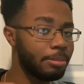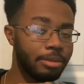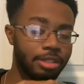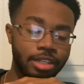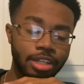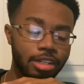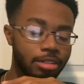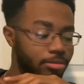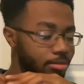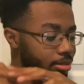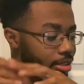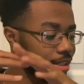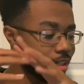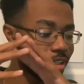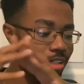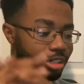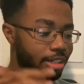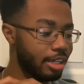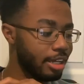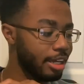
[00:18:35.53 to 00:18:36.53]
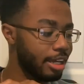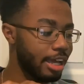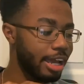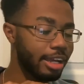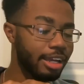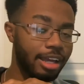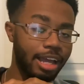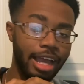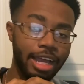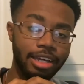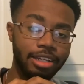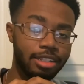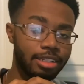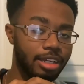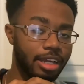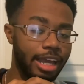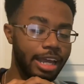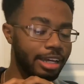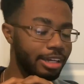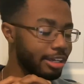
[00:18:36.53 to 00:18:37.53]
up and
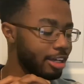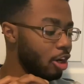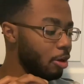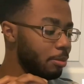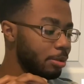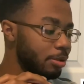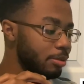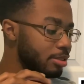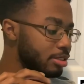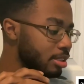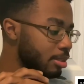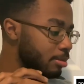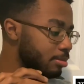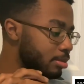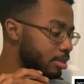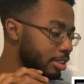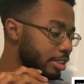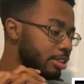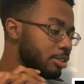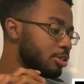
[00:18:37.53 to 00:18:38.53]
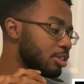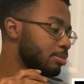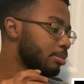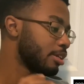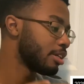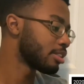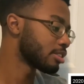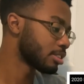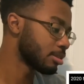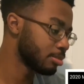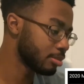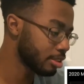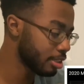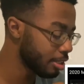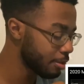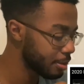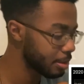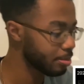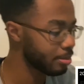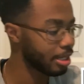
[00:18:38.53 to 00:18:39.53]
I could help you with some skills, man, some
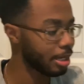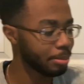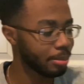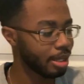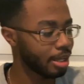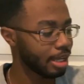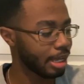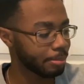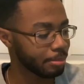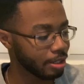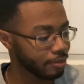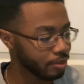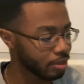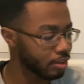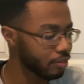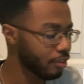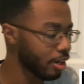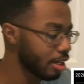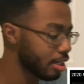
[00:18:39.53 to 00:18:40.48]
tips, man. I'm never afraid